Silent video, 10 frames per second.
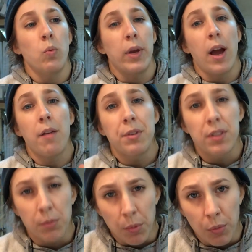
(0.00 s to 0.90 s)
we have the
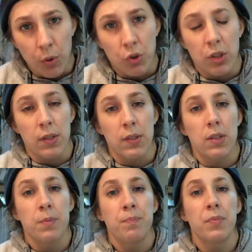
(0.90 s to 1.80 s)
same
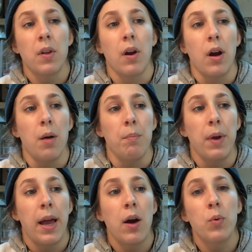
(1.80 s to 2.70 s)
emotions.
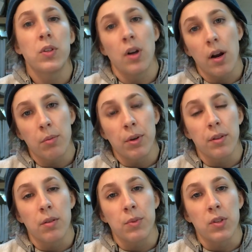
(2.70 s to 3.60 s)
How we talk
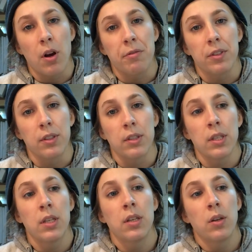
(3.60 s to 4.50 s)
about them is often
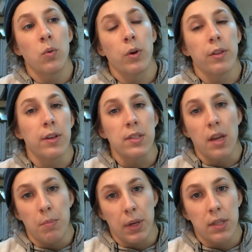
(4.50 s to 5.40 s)
where things
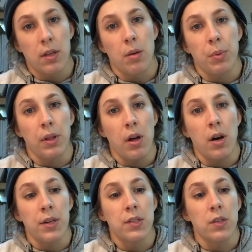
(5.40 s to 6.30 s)
get mixed up and
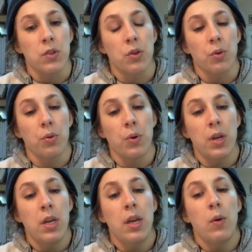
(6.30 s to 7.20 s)
lost. And so
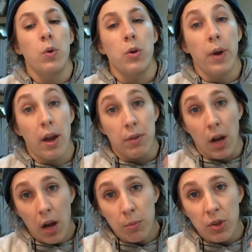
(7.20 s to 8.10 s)
when you have an
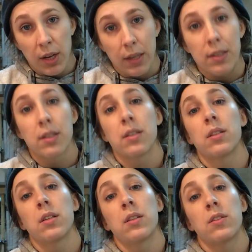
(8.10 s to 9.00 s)
object
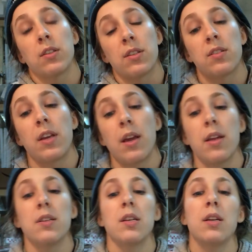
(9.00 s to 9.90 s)
to
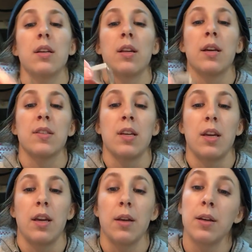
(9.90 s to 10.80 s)
stand in as
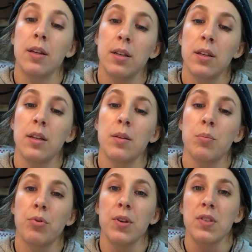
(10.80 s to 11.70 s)
a
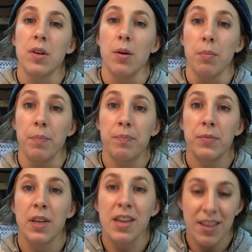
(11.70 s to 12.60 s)
prism,
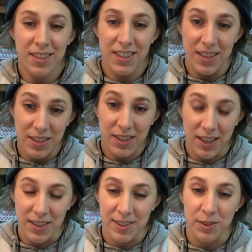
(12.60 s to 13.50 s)
in this
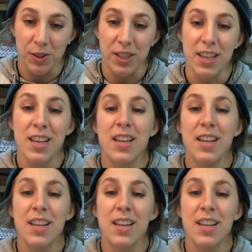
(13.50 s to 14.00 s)
case literally,